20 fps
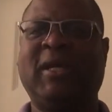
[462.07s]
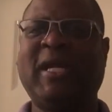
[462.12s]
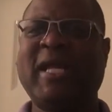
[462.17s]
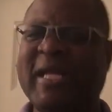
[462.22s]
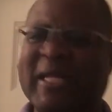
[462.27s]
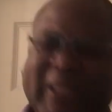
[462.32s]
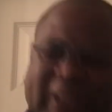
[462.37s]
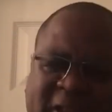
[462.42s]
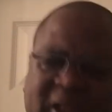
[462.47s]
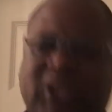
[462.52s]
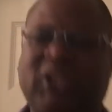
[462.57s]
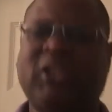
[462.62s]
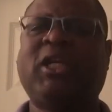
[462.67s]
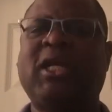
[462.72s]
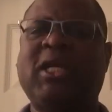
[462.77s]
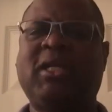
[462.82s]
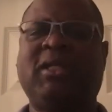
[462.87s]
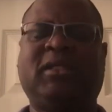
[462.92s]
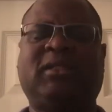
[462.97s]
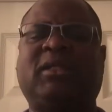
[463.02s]
In
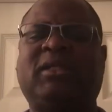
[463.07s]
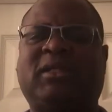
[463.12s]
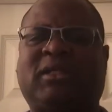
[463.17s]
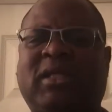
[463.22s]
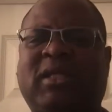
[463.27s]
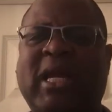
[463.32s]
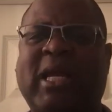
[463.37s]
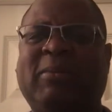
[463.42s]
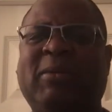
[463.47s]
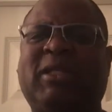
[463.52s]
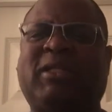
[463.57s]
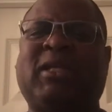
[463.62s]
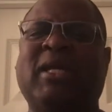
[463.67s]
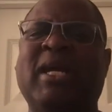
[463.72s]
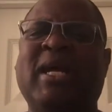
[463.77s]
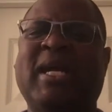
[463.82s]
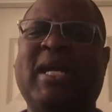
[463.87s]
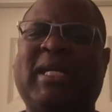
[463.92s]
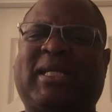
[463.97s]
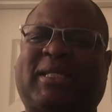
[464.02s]
Jesus' name.
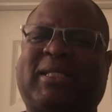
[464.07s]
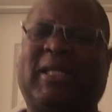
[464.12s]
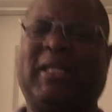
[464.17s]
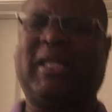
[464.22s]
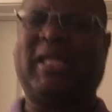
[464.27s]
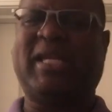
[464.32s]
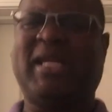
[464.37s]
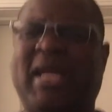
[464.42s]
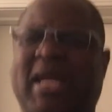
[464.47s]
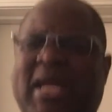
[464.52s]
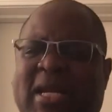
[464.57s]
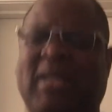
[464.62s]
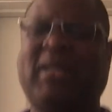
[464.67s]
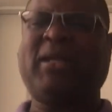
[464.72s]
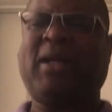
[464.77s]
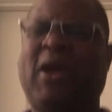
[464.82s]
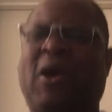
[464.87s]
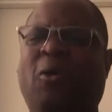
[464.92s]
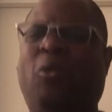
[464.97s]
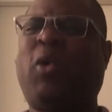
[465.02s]
It's a
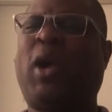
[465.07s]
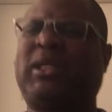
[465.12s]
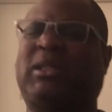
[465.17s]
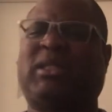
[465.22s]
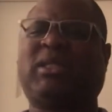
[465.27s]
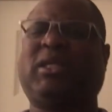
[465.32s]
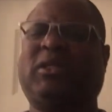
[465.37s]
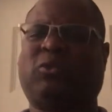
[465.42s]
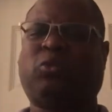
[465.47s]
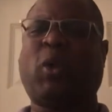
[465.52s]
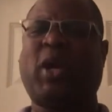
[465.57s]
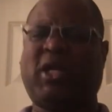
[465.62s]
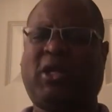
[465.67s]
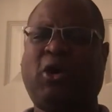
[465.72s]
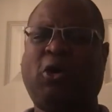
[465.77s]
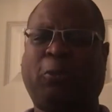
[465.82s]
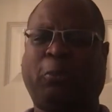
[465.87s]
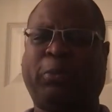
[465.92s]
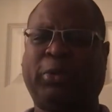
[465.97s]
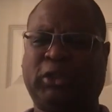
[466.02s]
year. Watch this, where
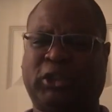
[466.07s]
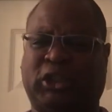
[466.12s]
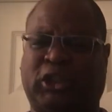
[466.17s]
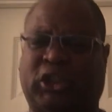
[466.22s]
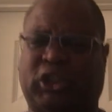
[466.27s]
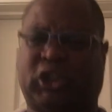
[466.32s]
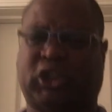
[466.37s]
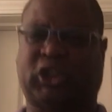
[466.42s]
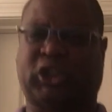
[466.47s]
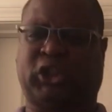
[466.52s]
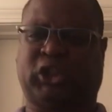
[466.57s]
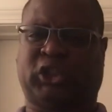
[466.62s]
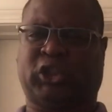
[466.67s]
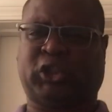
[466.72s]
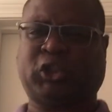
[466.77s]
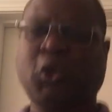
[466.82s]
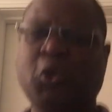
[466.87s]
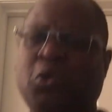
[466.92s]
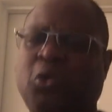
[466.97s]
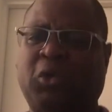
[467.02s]
your
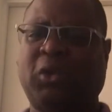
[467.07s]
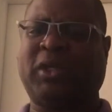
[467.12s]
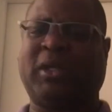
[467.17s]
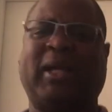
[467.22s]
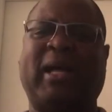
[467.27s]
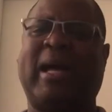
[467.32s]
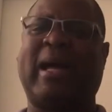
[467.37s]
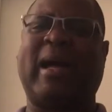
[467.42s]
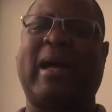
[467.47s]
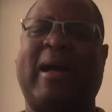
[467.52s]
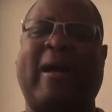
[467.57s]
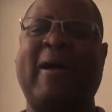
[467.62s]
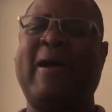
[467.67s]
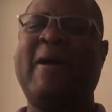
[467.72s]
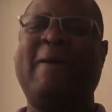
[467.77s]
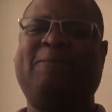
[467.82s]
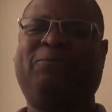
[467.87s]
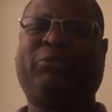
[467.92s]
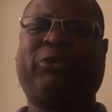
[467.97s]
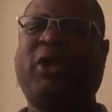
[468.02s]
pursuit.
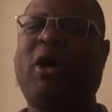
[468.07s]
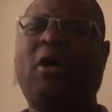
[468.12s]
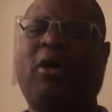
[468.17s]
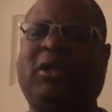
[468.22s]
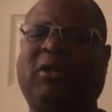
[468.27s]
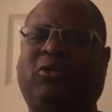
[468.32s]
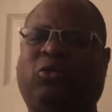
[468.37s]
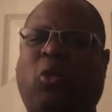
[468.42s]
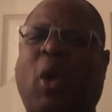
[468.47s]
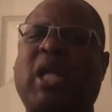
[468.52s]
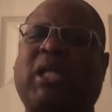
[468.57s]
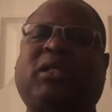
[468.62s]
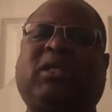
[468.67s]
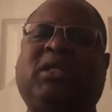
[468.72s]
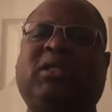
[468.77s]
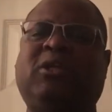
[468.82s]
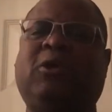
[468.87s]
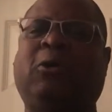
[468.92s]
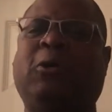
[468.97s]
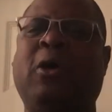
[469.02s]
God is
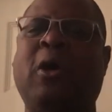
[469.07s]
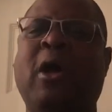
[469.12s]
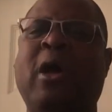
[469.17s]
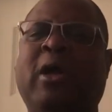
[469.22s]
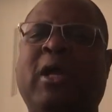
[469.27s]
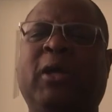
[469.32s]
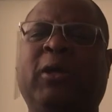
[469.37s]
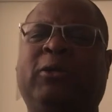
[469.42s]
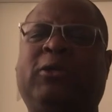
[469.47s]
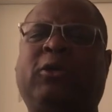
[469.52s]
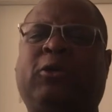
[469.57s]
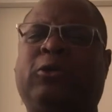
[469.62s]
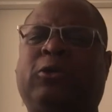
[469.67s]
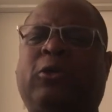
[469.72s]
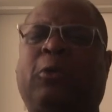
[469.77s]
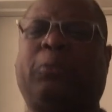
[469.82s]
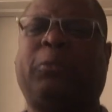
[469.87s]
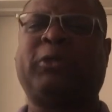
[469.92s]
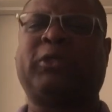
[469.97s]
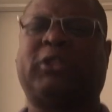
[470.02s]
watching your
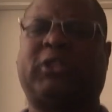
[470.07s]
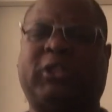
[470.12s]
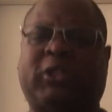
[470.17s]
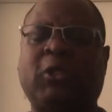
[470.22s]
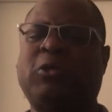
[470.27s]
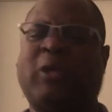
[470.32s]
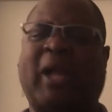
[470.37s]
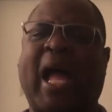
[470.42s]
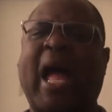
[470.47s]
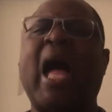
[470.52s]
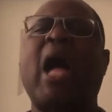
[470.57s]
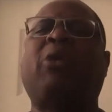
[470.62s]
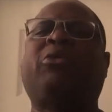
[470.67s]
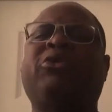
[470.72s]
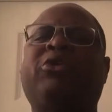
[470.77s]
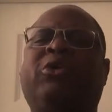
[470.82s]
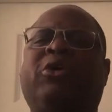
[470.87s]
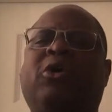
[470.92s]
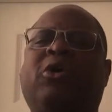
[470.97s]
pursuit, how you're